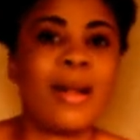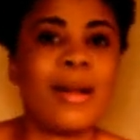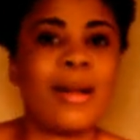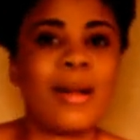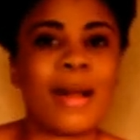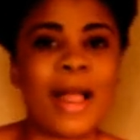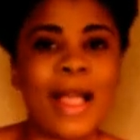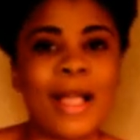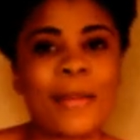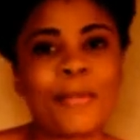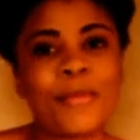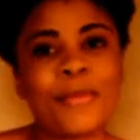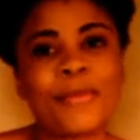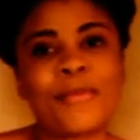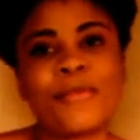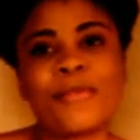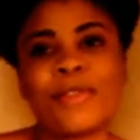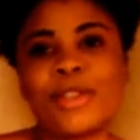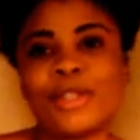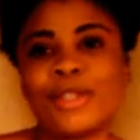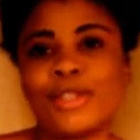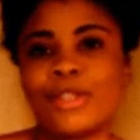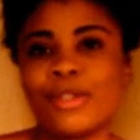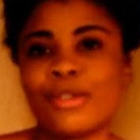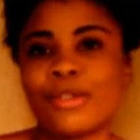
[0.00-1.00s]
Like my
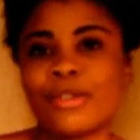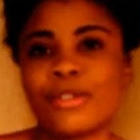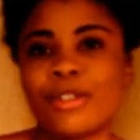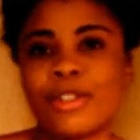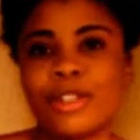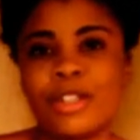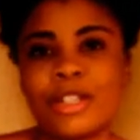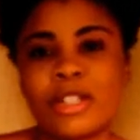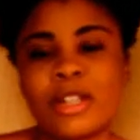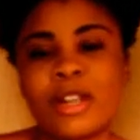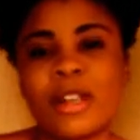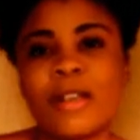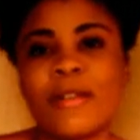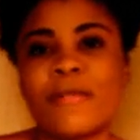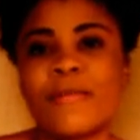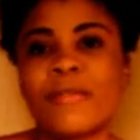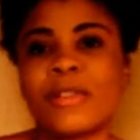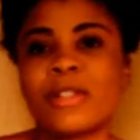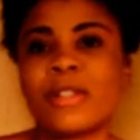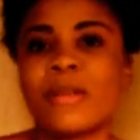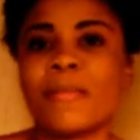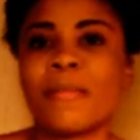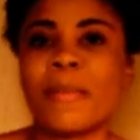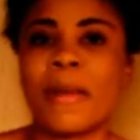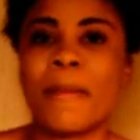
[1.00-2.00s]
videos, share,
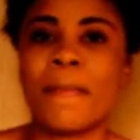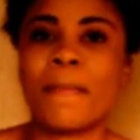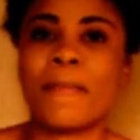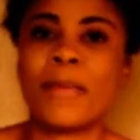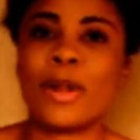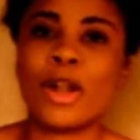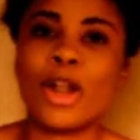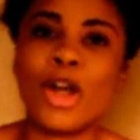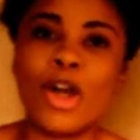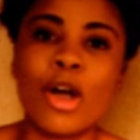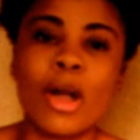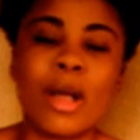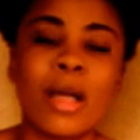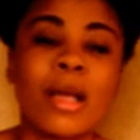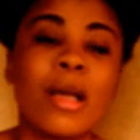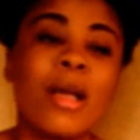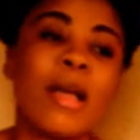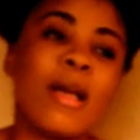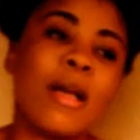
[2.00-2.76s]
visit my blog.